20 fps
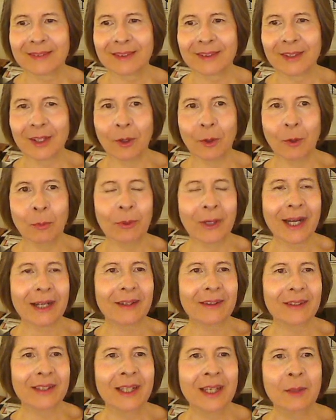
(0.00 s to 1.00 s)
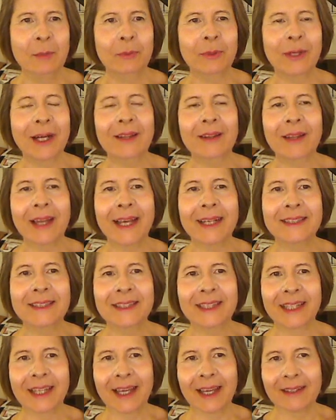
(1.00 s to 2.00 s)
Though Brent likes
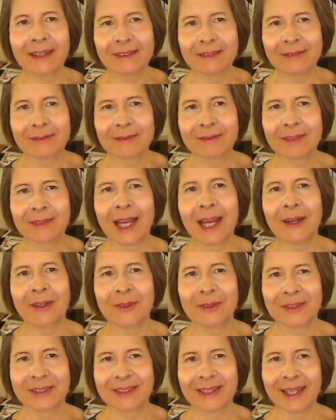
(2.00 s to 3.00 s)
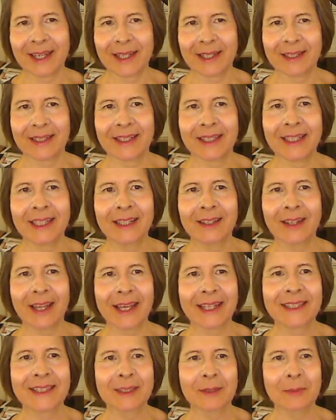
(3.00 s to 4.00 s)
to get, how do you say, he
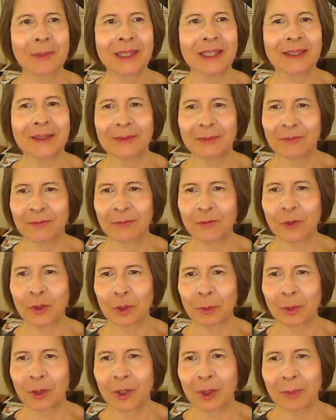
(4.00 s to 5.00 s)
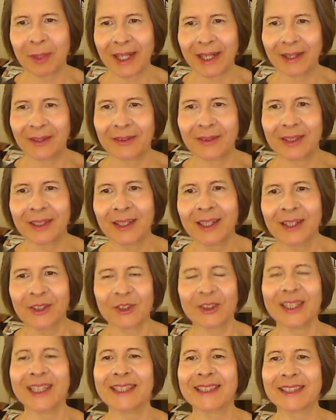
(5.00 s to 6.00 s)
likes to be verbal about.
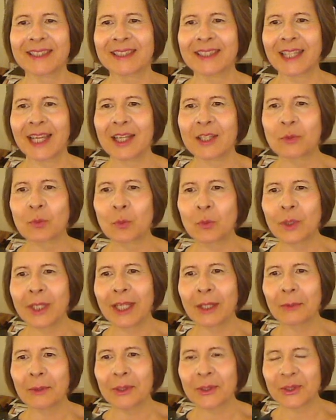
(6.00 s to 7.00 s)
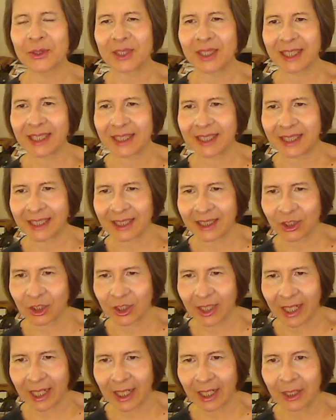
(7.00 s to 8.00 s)
Jesus says, we will see,
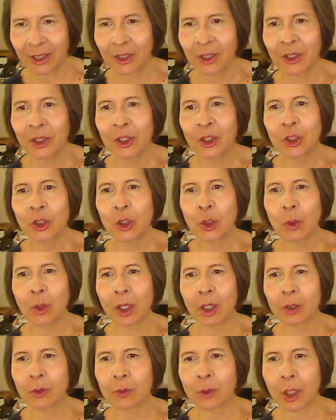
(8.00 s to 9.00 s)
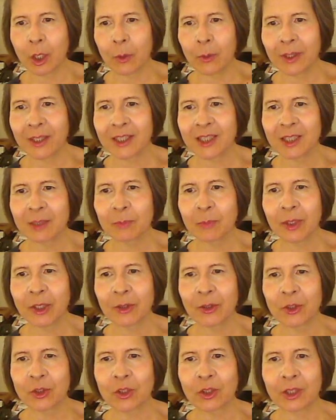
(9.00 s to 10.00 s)
TJ, you are growing
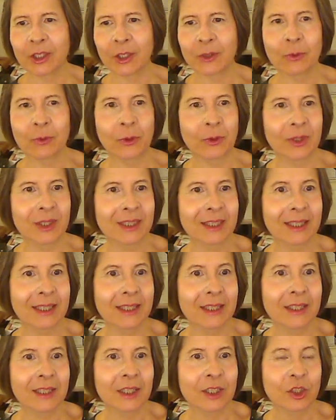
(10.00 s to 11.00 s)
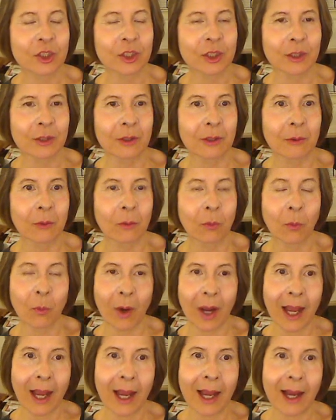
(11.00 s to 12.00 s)
spiritually through this condition.
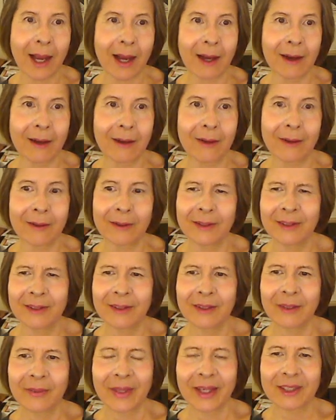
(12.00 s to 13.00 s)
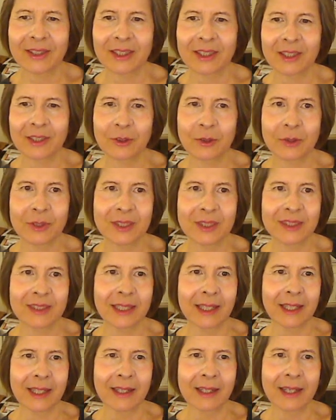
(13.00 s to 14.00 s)
Wow. That's
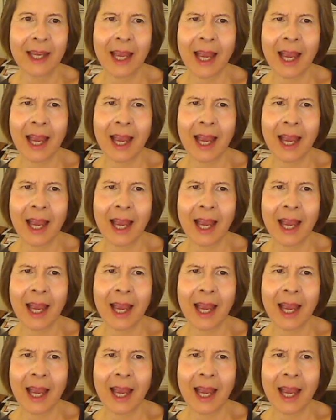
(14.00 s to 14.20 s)
interesting.